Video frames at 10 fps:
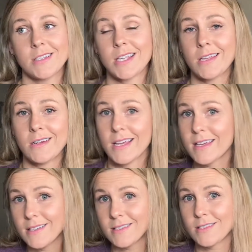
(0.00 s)
kind of
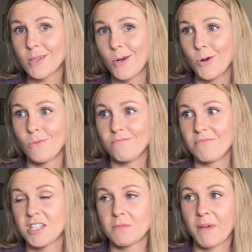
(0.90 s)
nice. So
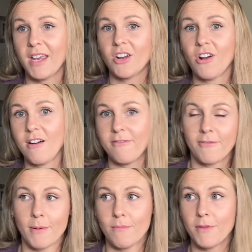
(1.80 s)
just pay it off
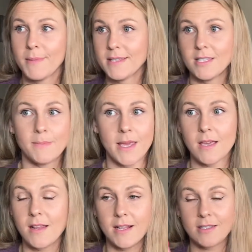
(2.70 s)
from the business bank,
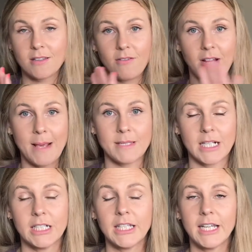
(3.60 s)
and it keeps it
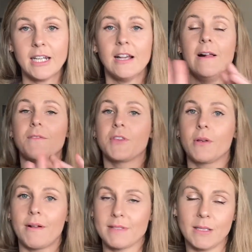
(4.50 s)
clean. You don't
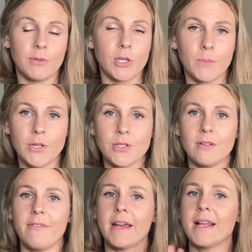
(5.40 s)
have to deal with your personal
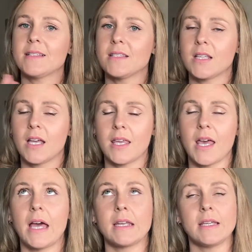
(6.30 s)
finances.
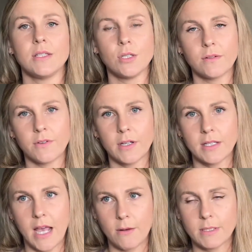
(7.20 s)
Again, easier for
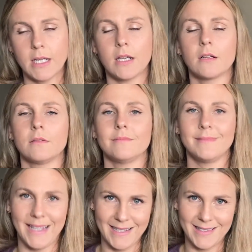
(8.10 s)
accounting.
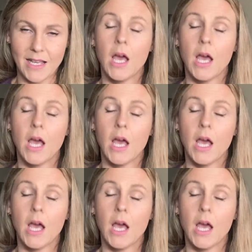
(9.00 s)
Yes.